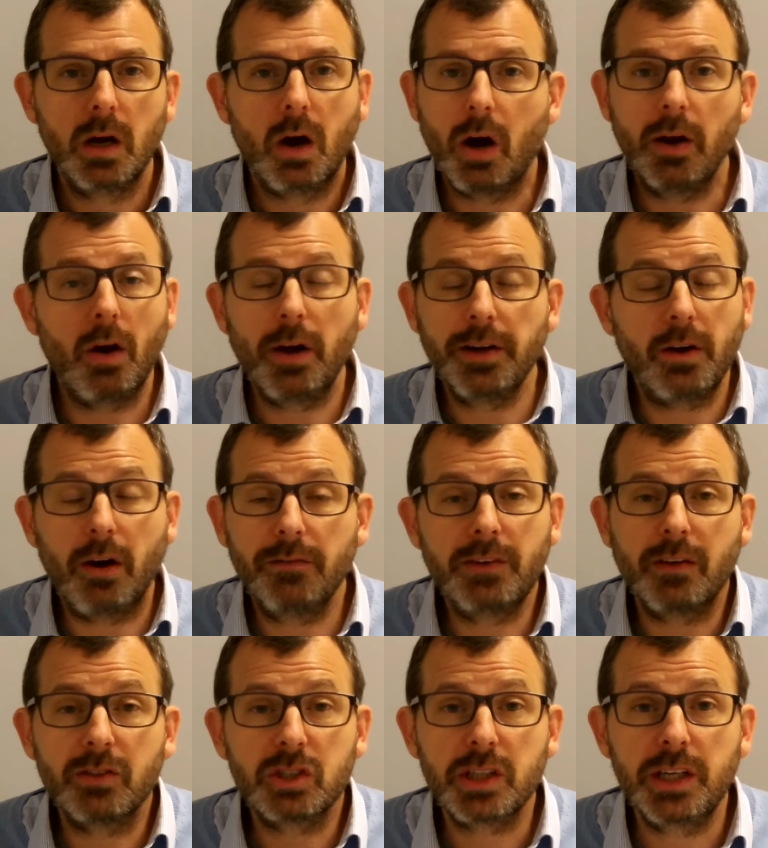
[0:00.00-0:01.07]
I've
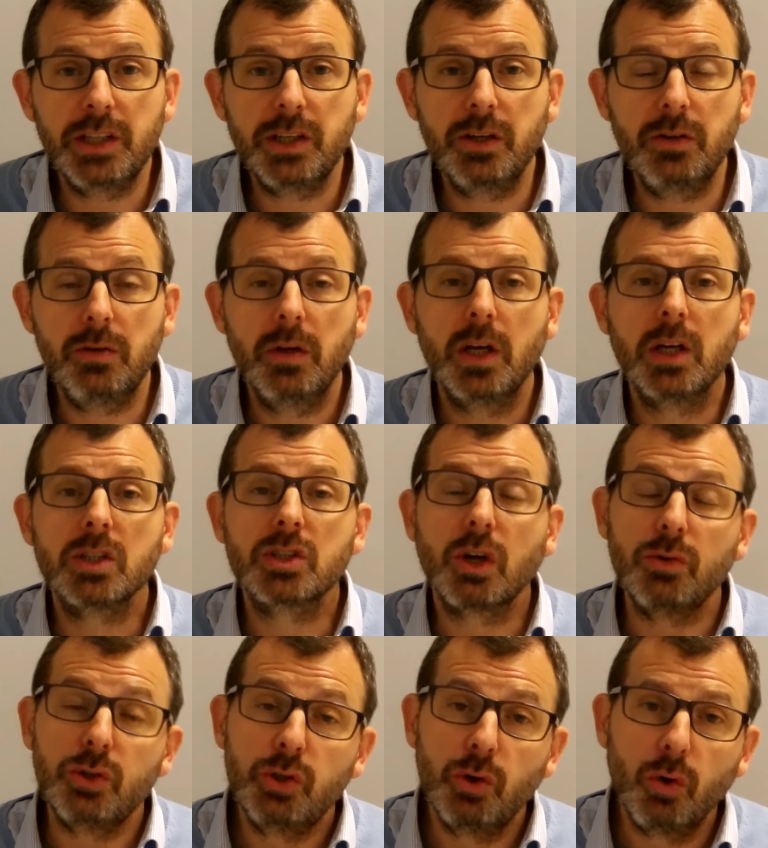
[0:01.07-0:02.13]
never seen you, so
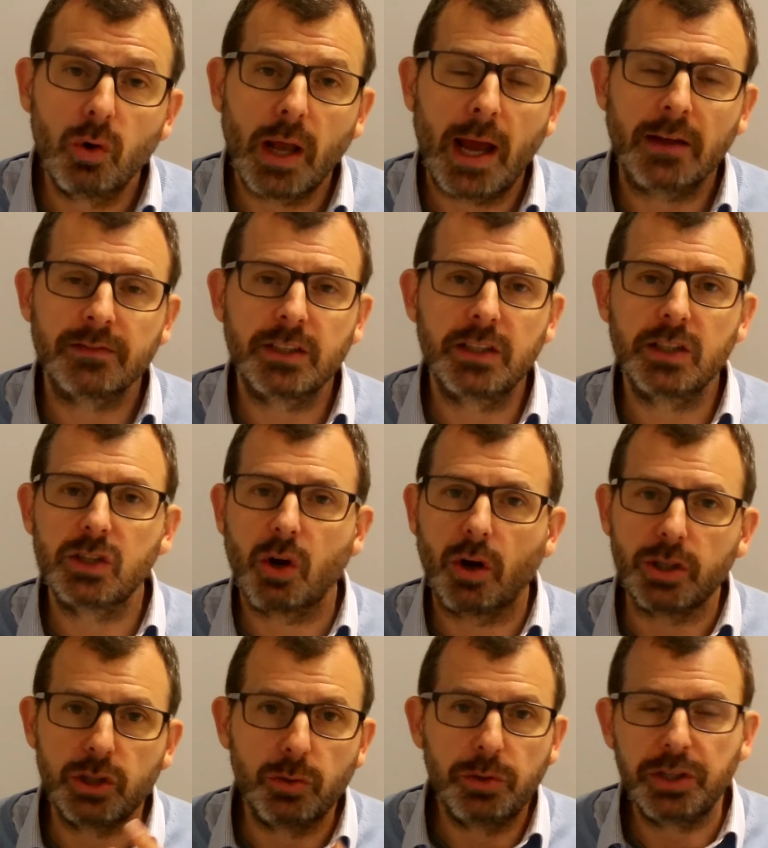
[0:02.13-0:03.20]
you'll have to
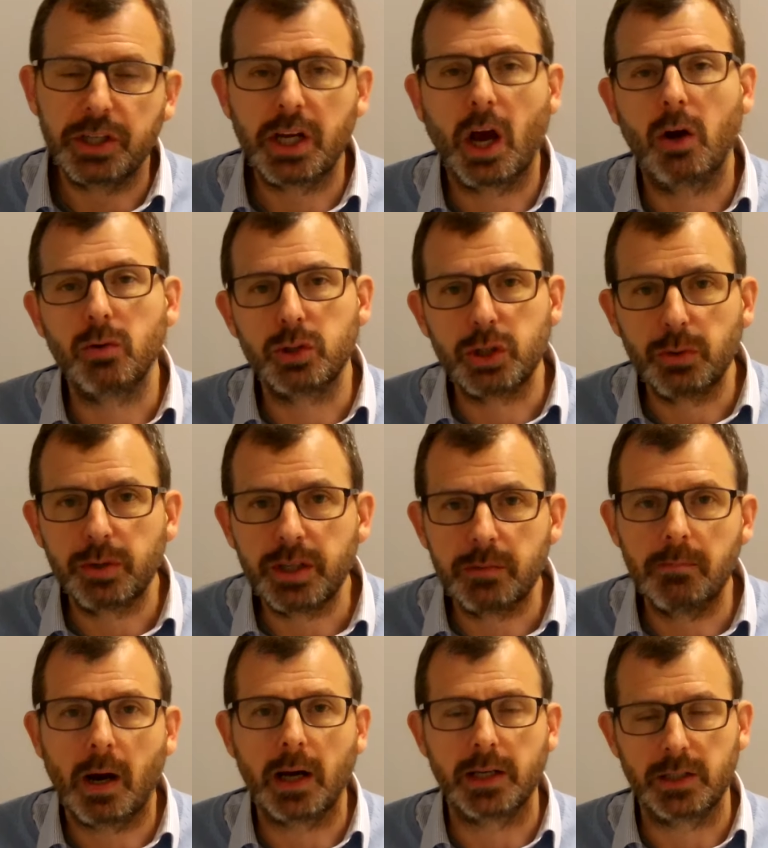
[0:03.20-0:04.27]
decide. You and your coach, you and your
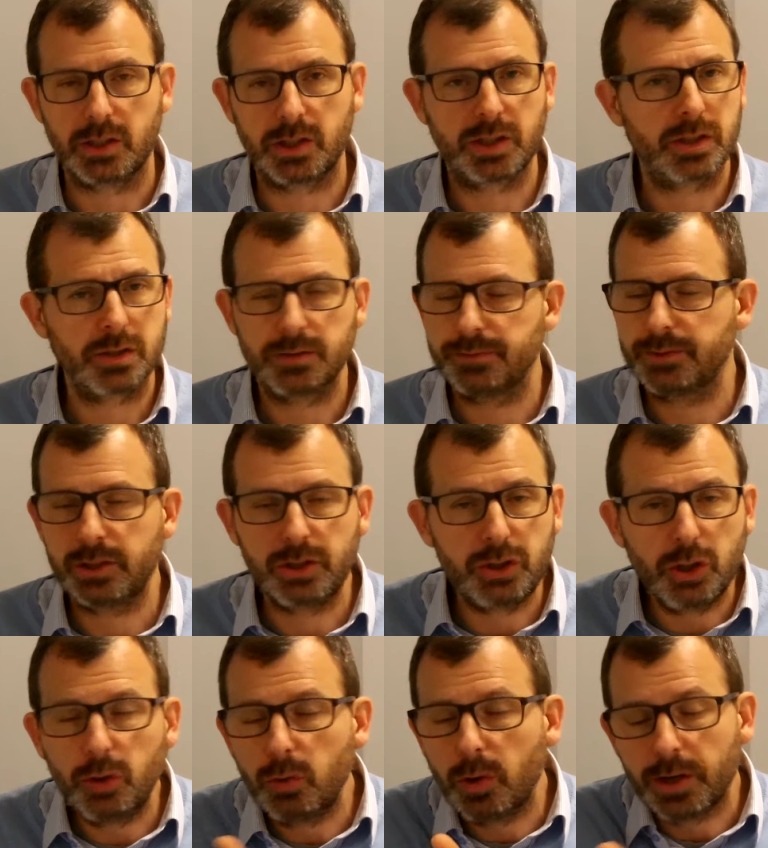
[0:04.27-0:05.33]
mates,
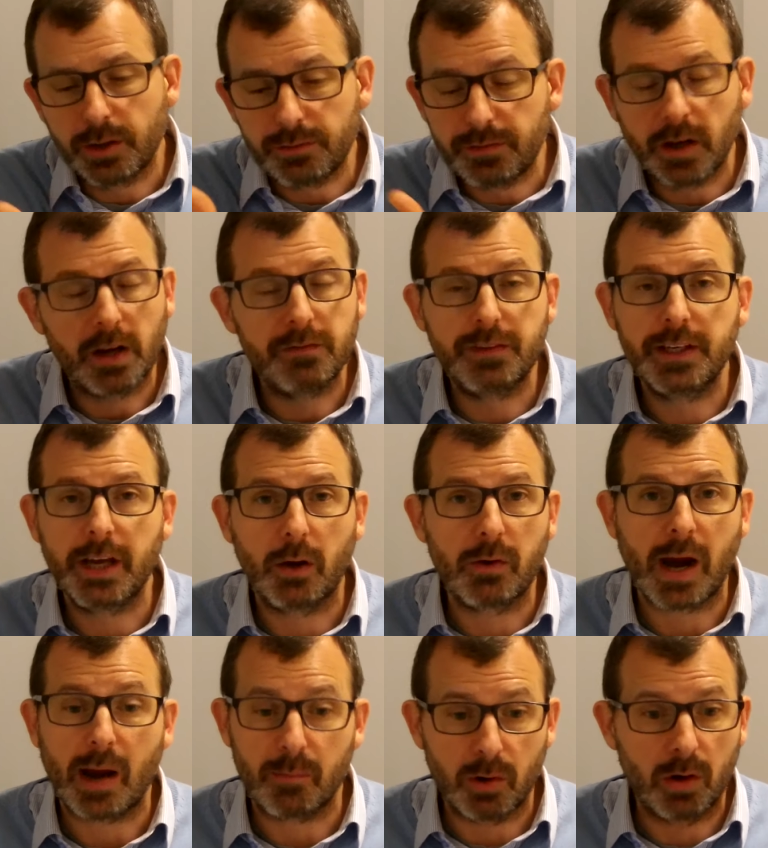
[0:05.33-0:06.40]
you and a video
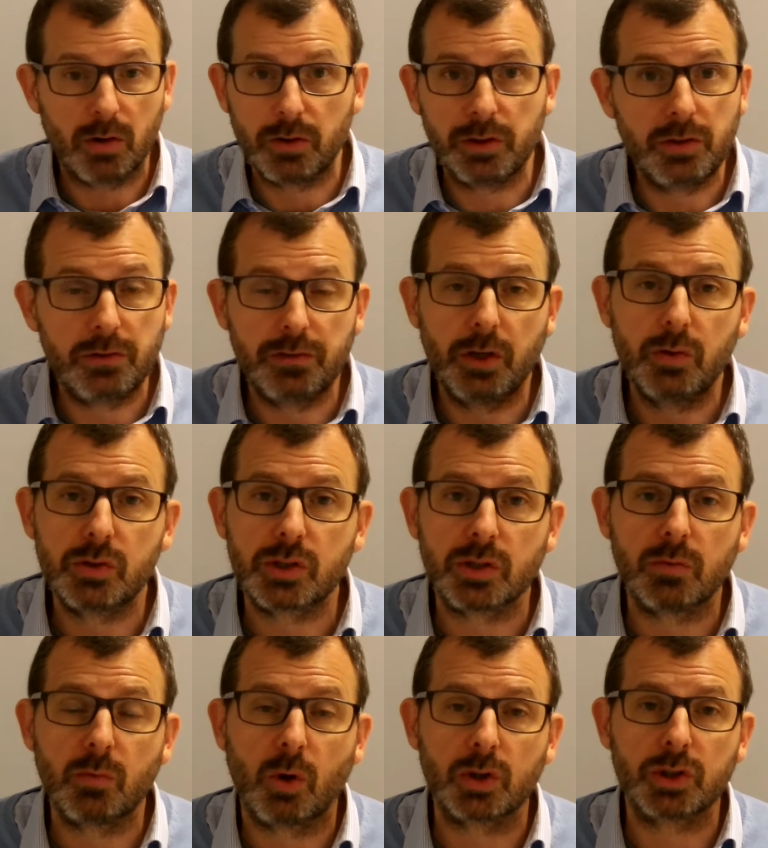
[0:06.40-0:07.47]
camera that you've used to
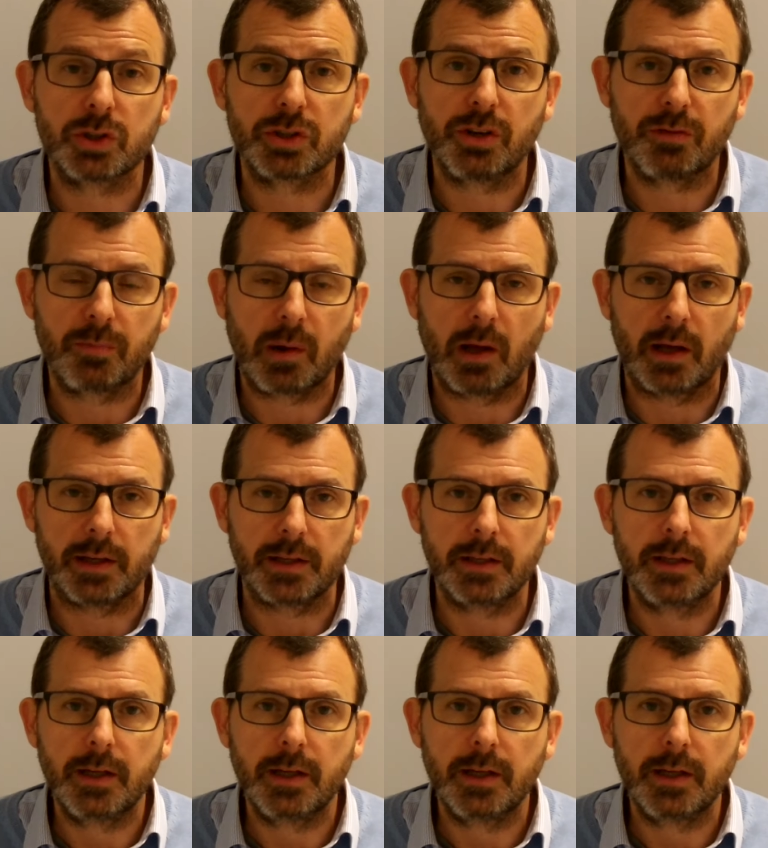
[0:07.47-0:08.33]
watch yourself play.